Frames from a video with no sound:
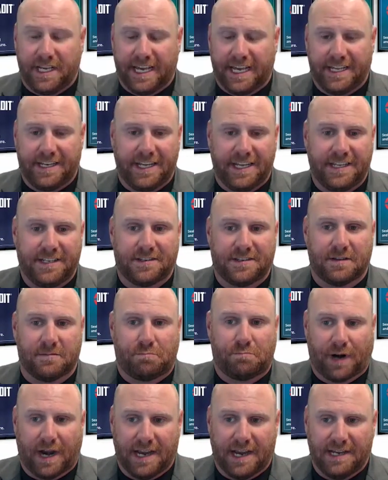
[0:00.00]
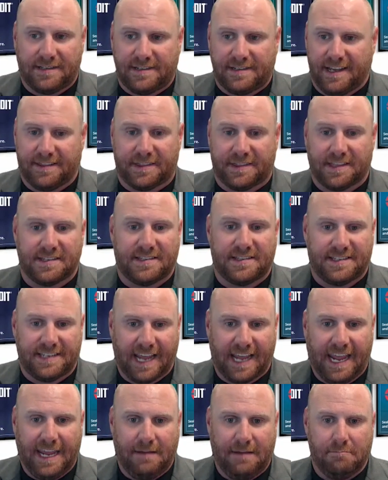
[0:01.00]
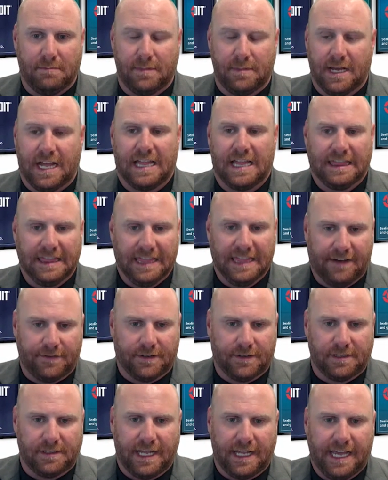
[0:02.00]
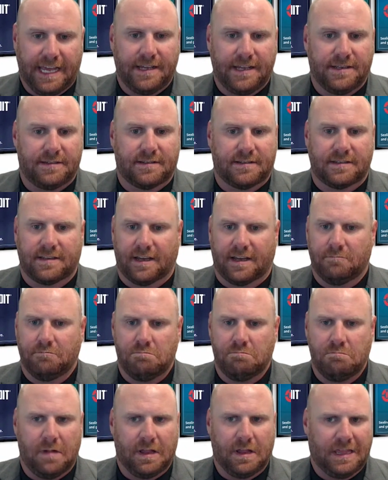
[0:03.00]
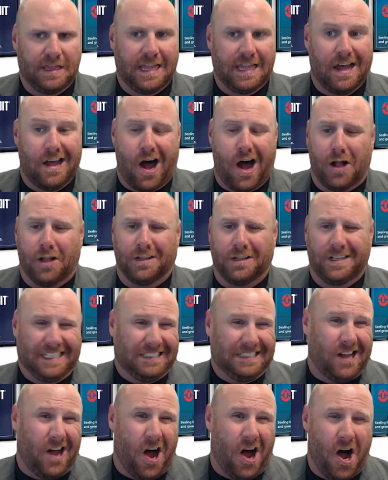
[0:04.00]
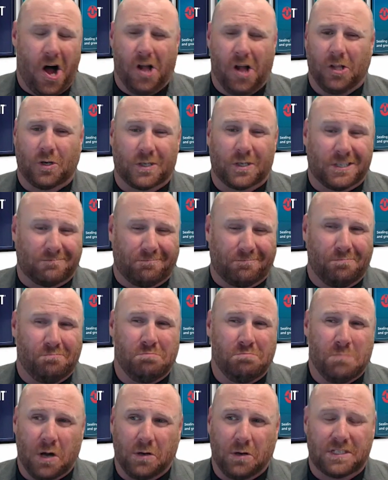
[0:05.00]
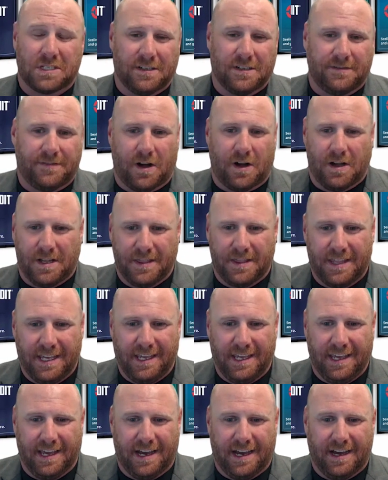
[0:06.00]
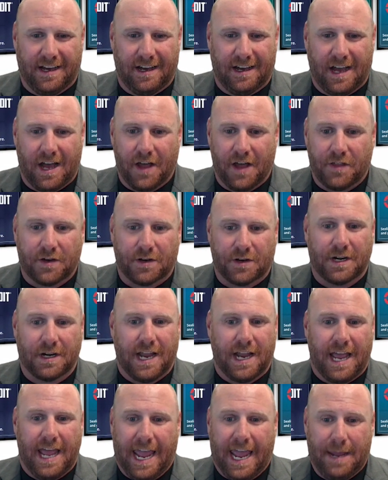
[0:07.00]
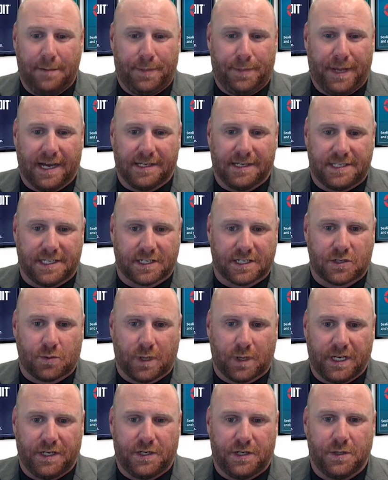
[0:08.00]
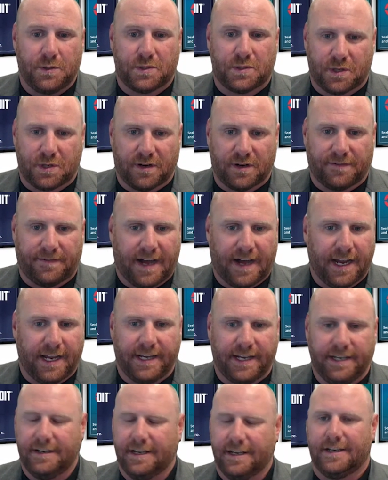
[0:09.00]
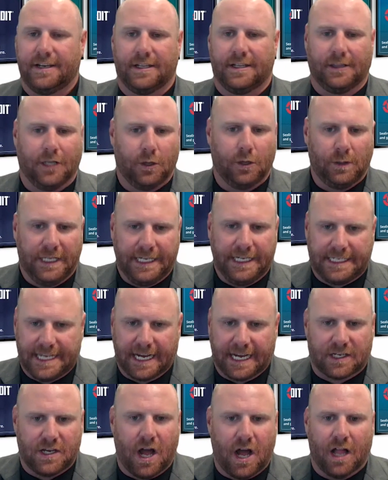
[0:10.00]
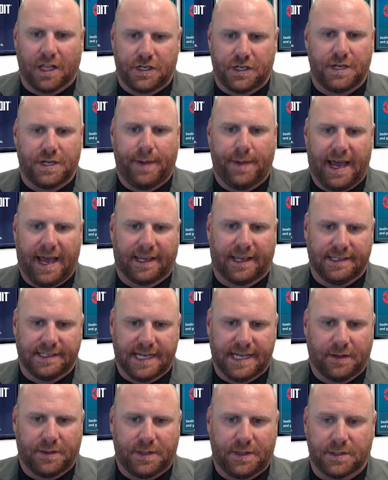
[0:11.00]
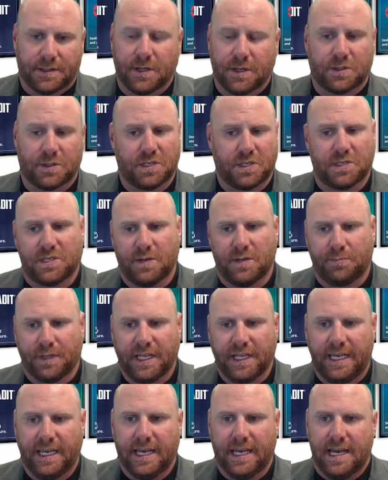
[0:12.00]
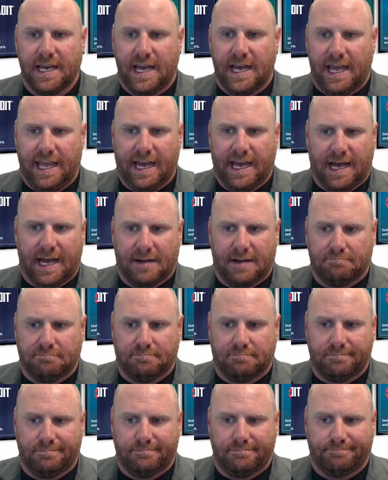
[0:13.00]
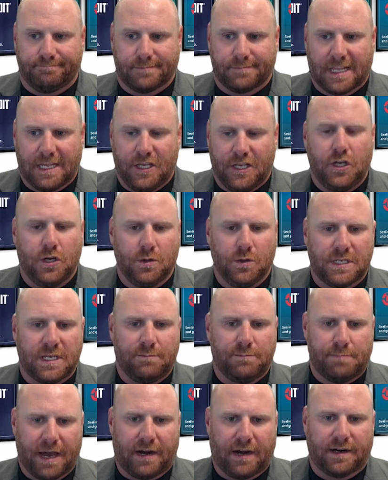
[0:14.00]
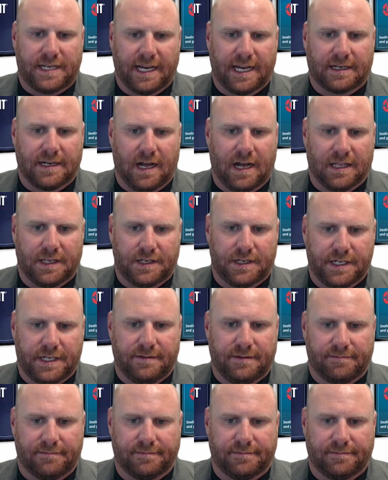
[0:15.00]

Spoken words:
it is priced at the same level as all or most of the other API 622 certified low leak technology packings out there. So it's just simply um, using better technology.